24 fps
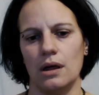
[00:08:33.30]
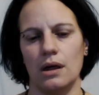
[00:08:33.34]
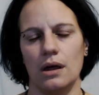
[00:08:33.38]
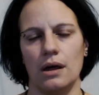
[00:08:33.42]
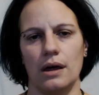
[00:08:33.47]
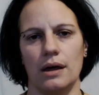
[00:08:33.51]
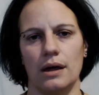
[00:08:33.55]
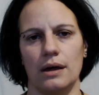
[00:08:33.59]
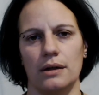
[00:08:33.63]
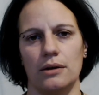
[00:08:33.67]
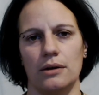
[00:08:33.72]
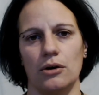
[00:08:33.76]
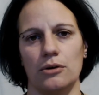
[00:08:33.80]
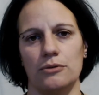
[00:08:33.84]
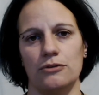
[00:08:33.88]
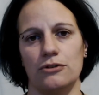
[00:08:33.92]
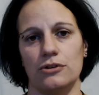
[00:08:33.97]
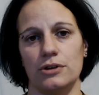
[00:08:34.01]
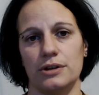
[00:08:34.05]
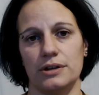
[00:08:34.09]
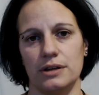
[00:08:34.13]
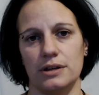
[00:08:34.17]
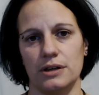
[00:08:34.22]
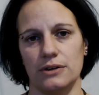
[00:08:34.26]
and
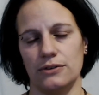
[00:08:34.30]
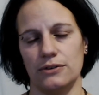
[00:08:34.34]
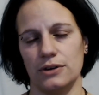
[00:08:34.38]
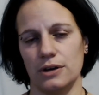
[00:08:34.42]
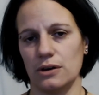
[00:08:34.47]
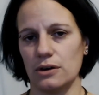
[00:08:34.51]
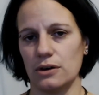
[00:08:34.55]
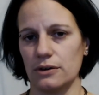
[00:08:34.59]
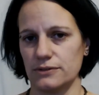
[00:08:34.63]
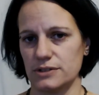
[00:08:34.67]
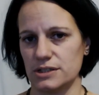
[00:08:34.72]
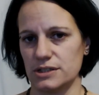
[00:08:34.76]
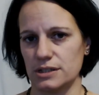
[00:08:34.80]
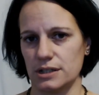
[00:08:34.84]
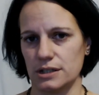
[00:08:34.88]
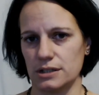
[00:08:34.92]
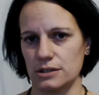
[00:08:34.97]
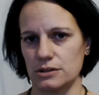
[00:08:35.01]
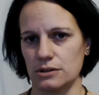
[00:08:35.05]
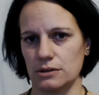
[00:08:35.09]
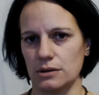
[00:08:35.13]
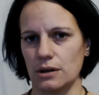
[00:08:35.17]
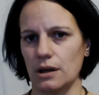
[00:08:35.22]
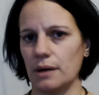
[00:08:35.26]
hopefully giving
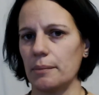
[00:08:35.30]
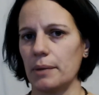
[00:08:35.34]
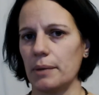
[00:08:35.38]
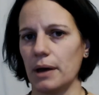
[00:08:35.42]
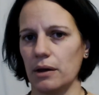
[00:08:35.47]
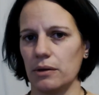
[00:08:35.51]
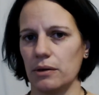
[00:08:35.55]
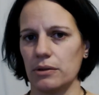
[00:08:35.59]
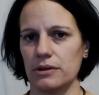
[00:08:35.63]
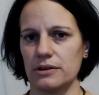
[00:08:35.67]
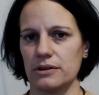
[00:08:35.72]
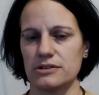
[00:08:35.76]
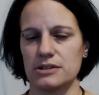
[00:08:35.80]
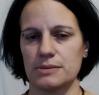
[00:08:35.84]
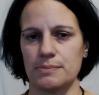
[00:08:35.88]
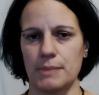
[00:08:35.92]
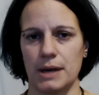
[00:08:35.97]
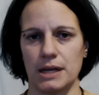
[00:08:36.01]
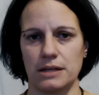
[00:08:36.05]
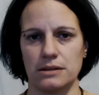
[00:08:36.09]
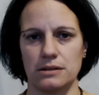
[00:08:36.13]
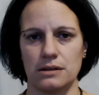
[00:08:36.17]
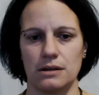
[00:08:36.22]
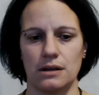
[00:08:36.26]
conversation about this
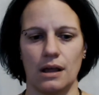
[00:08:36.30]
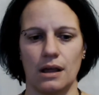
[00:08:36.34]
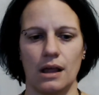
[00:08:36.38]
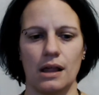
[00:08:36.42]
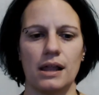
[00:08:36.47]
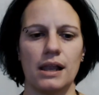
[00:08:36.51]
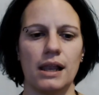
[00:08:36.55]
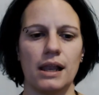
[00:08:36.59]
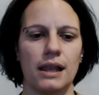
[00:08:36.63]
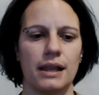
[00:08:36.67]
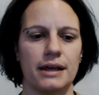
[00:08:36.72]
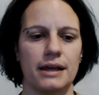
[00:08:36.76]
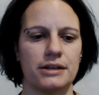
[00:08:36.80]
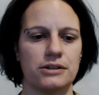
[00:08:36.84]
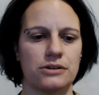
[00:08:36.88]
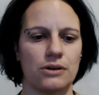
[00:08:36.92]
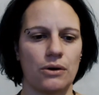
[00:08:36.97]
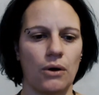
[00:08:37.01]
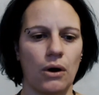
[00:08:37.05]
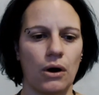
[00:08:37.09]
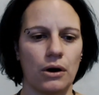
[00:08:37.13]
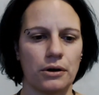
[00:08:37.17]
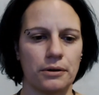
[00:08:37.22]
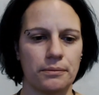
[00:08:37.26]
matter later
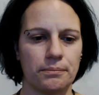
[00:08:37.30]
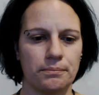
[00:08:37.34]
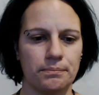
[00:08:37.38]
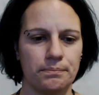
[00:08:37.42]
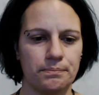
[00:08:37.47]
on.